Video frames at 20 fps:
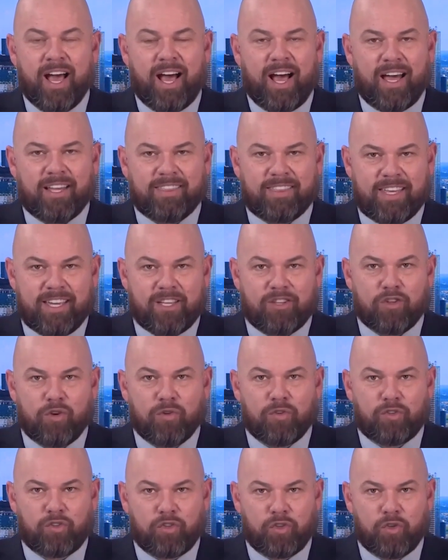I think
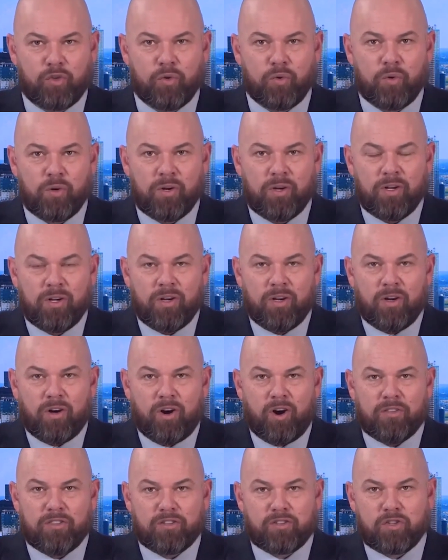those two
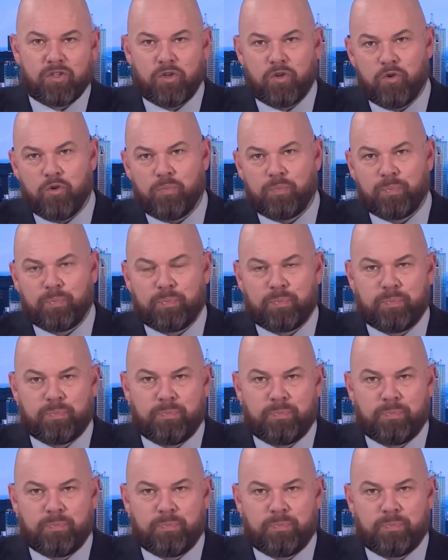are the two